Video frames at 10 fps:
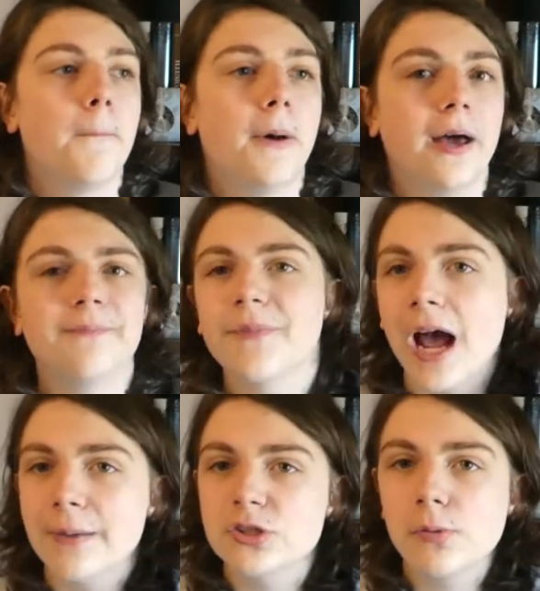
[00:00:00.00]
but
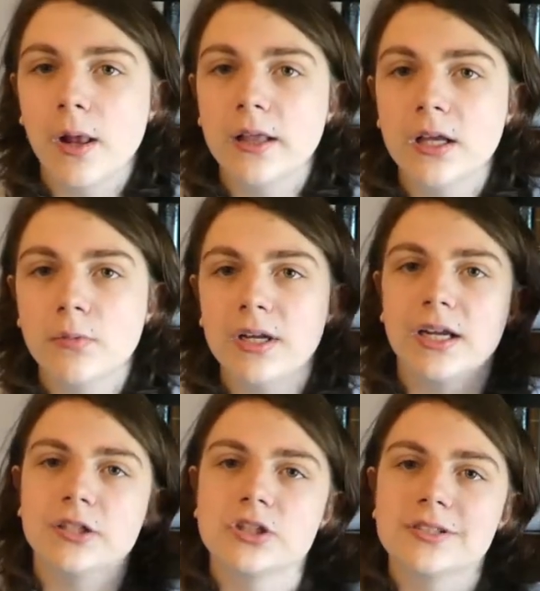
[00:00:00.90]
I'm still probably gonna read
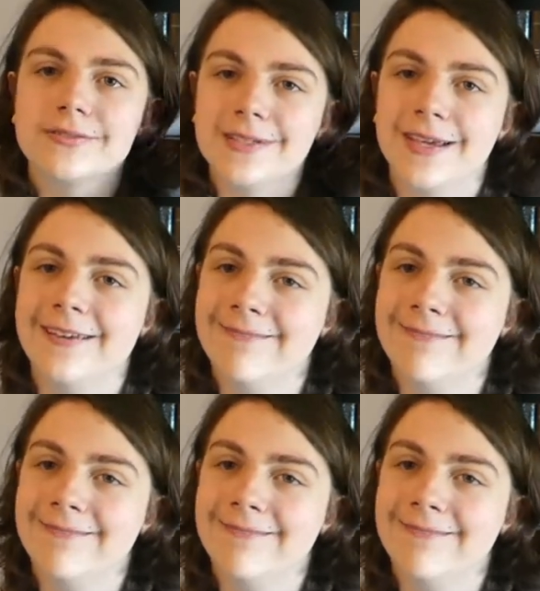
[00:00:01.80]
it just to see